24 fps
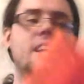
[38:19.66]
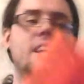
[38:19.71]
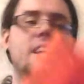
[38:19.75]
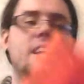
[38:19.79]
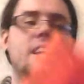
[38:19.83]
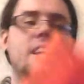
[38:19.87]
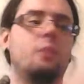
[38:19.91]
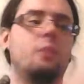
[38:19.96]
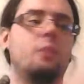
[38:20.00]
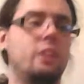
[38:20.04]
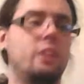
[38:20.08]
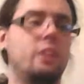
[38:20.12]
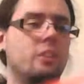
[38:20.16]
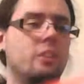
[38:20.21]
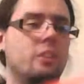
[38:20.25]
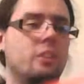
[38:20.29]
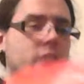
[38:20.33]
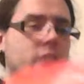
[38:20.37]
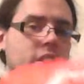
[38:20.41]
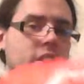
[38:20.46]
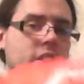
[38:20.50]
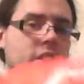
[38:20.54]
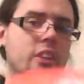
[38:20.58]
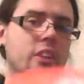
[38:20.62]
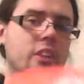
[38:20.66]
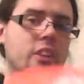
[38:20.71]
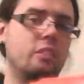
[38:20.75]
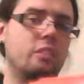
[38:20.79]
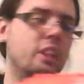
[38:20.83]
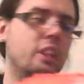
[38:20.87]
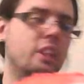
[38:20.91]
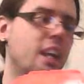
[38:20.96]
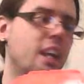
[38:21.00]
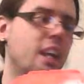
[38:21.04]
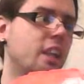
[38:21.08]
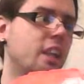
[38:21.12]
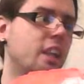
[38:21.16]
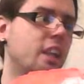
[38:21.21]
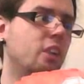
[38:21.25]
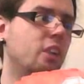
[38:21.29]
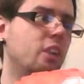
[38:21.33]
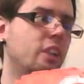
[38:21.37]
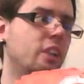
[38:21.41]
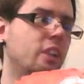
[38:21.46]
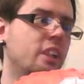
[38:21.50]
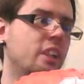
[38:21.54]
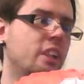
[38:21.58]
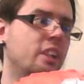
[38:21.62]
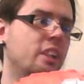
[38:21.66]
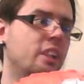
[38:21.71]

yeah, when you got it going,